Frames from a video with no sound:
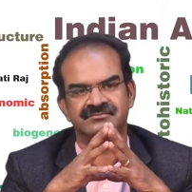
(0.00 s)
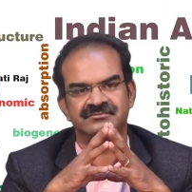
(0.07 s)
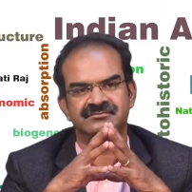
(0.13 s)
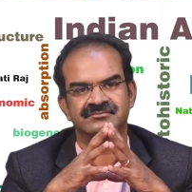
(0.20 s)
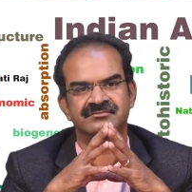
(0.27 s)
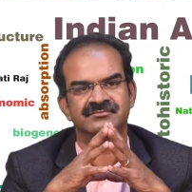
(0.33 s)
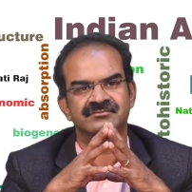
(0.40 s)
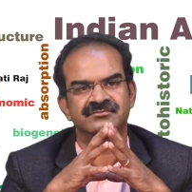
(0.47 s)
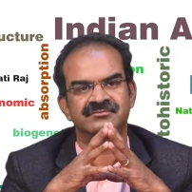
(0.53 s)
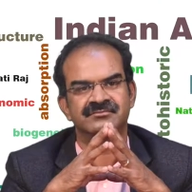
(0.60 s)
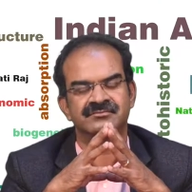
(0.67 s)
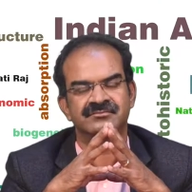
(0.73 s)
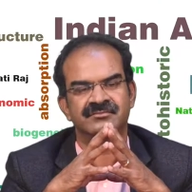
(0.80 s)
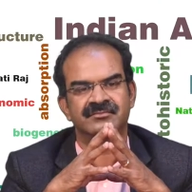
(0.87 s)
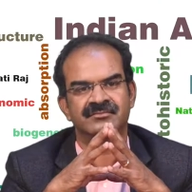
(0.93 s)

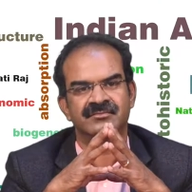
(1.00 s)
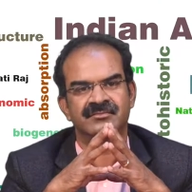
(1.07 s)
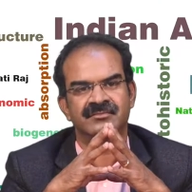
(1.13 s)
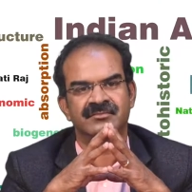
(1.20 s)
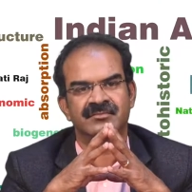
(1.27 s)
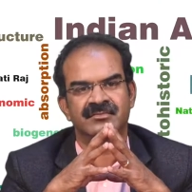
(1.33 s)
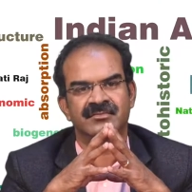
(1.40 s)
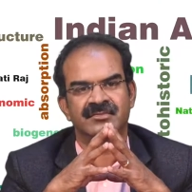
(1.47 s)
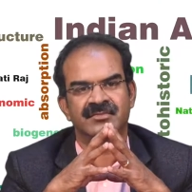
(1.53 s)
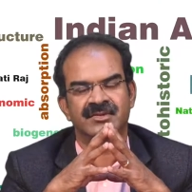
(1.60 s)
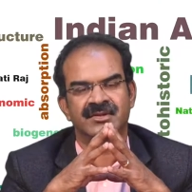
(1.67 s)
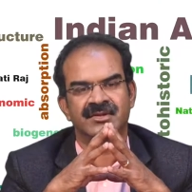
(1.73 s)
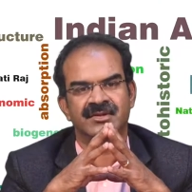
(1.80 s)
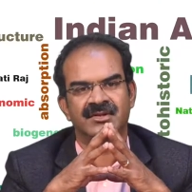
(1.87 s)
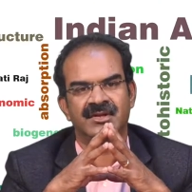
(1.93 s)

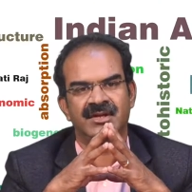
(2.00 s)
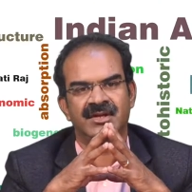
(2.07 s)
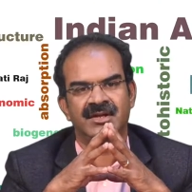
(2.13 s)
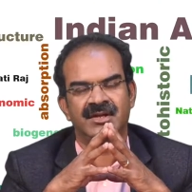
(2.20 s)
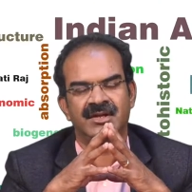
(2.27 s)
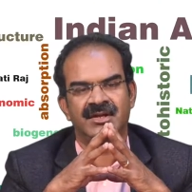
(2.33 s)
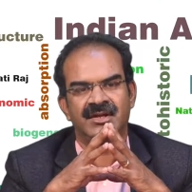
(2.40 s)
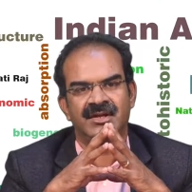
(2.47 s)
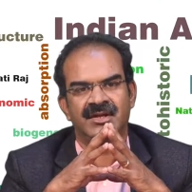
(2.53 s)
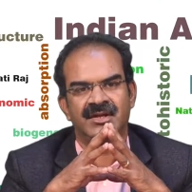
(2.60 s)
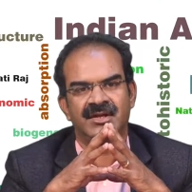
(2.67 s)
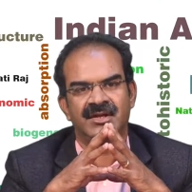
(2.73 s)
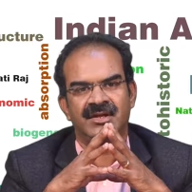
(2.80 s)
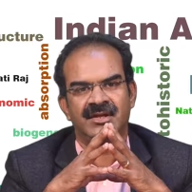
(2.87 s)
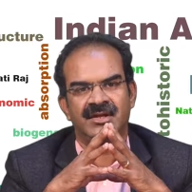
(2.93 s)

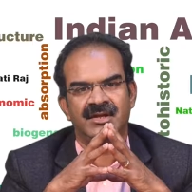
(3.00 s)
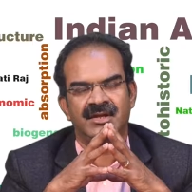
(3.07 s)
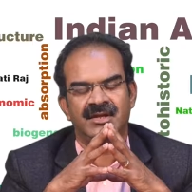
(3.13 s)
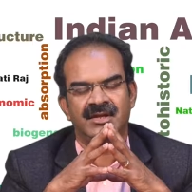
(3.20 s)
[no speech]